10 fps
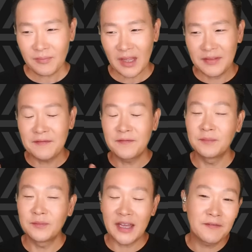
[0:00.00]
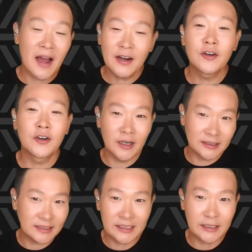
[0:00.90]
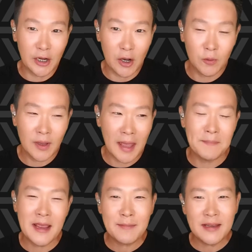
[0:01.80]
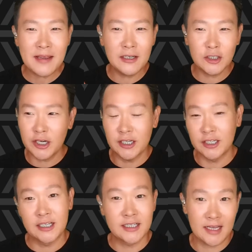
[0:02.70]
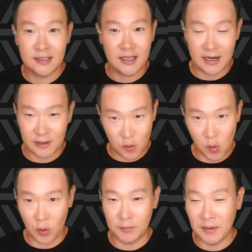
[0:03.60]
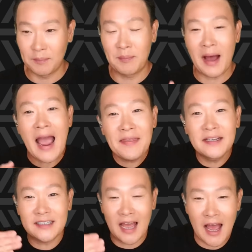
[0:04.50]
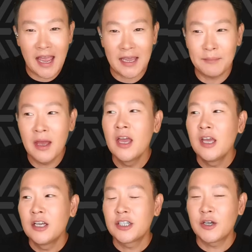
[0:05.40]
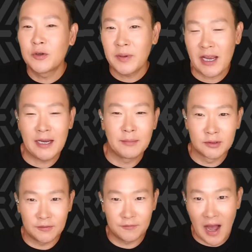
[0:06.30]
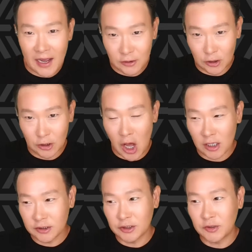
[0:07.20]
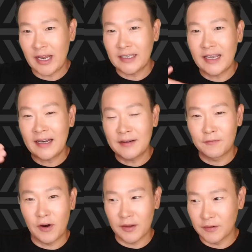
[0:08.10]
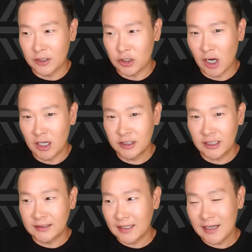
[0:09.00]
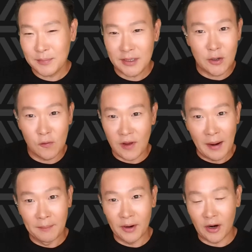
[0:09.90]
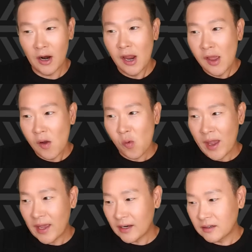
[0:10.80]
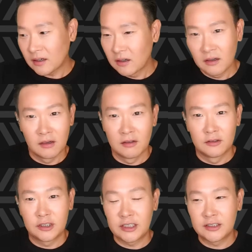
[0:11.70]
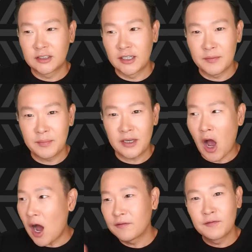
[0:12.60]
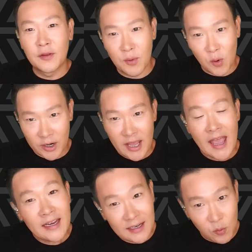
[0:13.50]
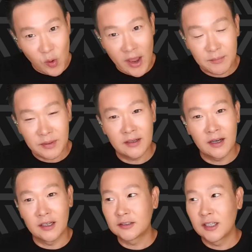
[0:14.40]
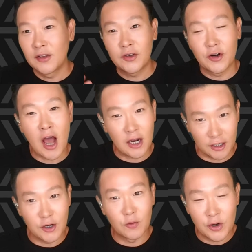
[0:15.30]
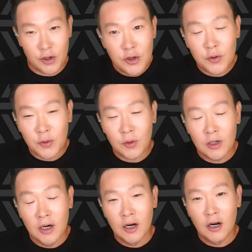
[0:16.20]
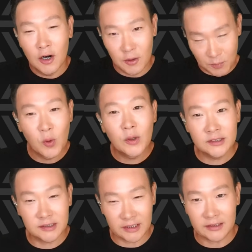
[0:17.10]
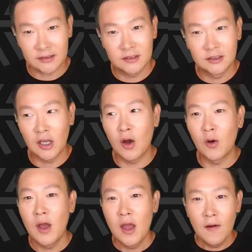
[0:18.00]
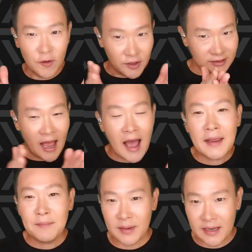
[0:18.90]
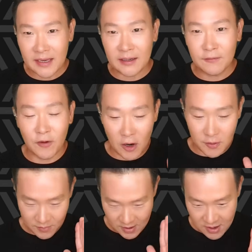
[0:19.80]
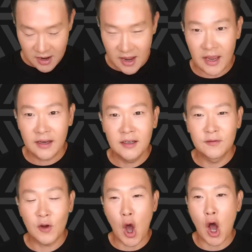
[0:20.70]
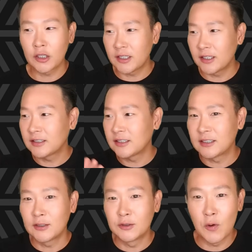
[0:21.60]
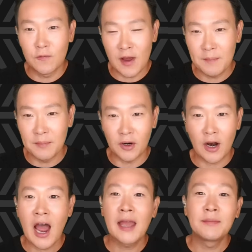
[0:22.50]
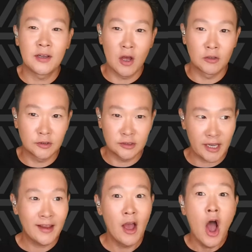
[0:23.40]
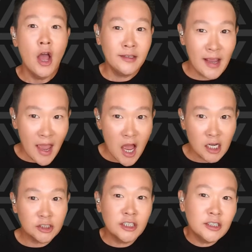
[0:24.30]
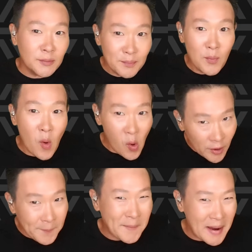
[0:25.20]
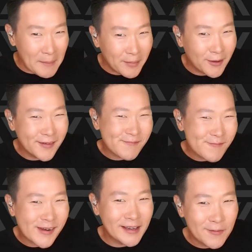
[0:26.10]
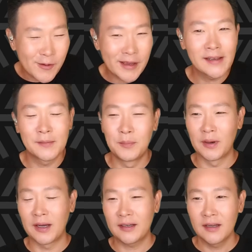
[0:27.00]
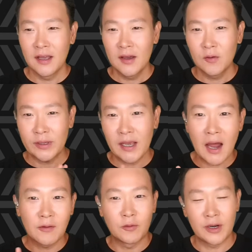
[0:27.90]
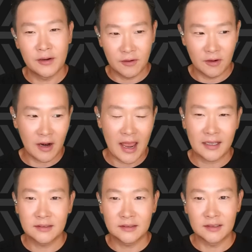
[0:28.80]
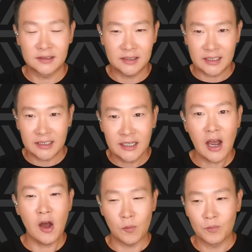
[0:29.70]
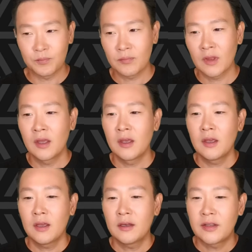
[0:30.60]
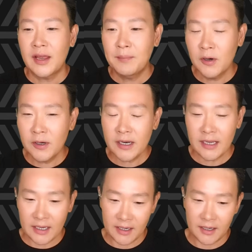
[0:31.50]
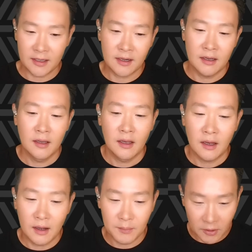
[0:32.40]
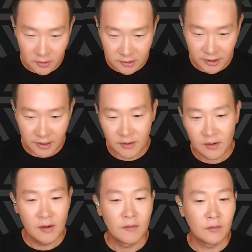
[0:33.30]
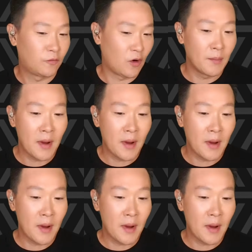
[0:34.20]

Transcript: they fired her as CEO, and maybe she can contest that in court, but by the time she would be able to file a lawsuit and get in front of a judge, it's going to be November, when she's going to be off the board anyway, because they're not going to renew her board seat. So for the time being, from end of August until November, HYBE can also say, yeah, she's a board member, wink wink, but we got rid of her as the CEO. They put in a person from